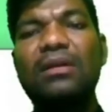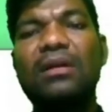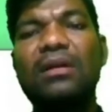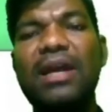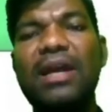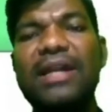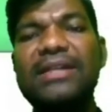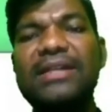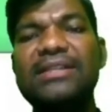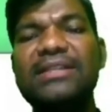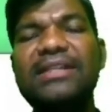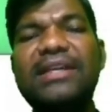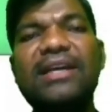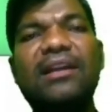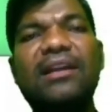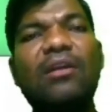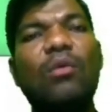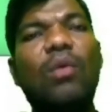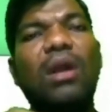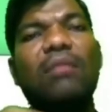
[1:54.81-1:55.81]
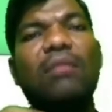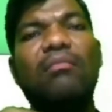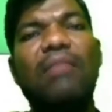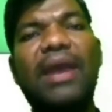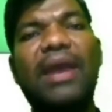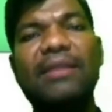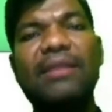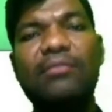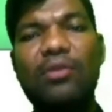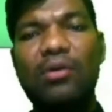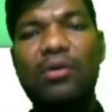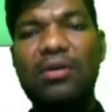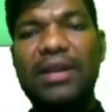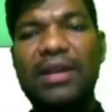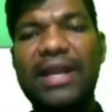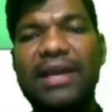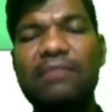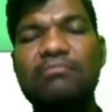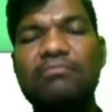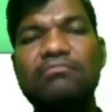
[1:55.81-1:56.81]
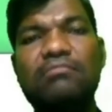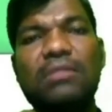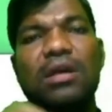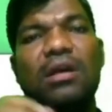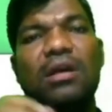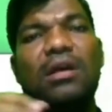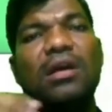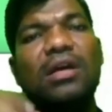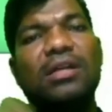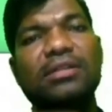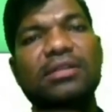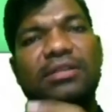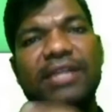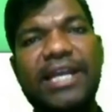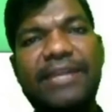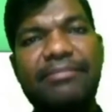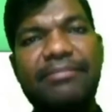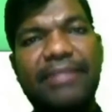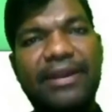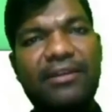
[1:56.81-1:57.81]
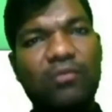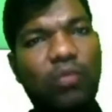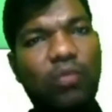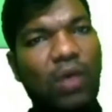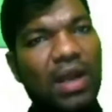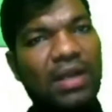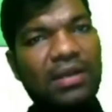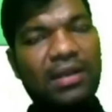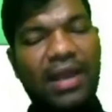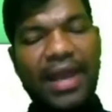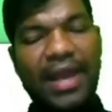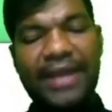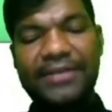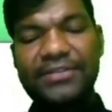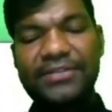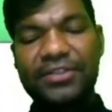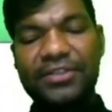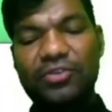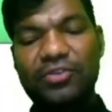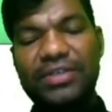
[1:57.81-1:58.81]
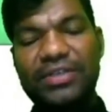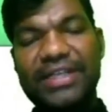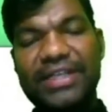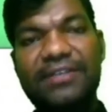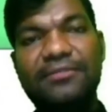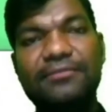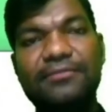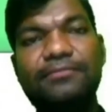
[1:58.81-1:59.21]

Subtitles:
Consider one main program, statement 1 executed,